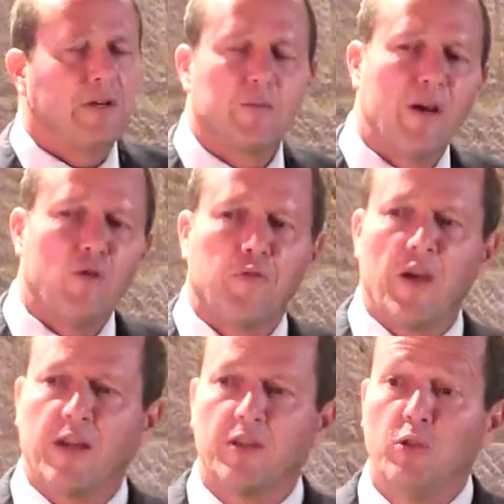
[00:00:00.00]
As a matter of
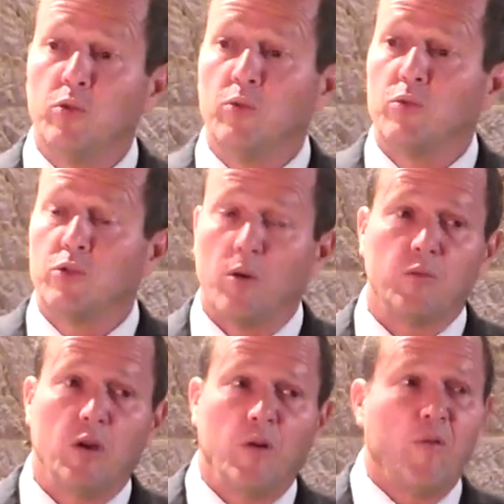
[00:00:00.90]
fact, you
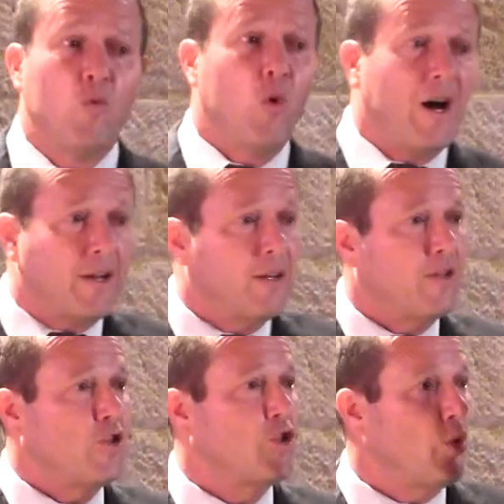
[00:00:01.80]
don't know of
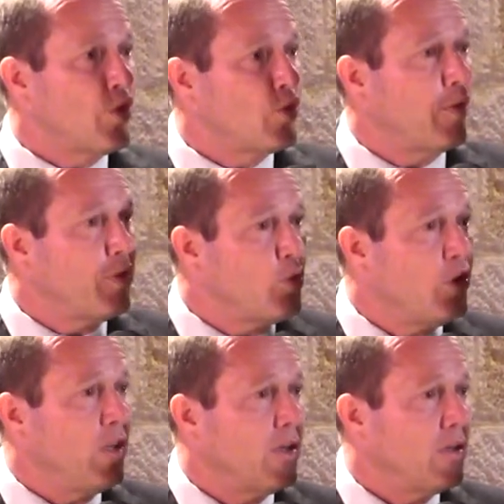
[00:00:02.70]
one Jewish
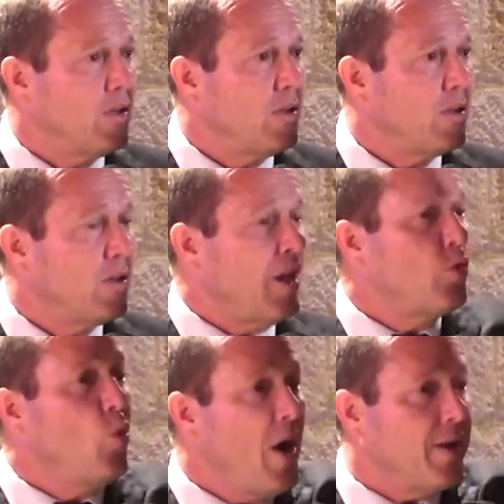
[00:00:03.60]
refugee.
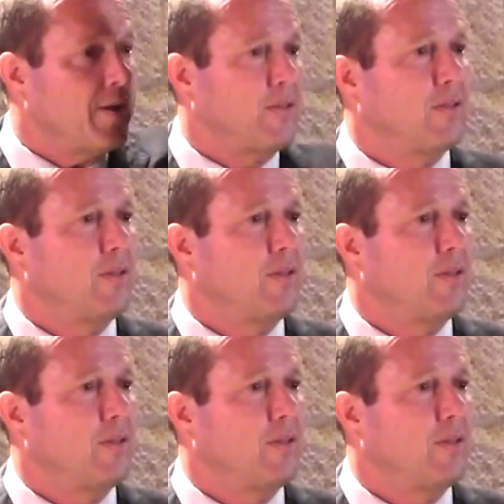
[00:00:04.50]
Not one.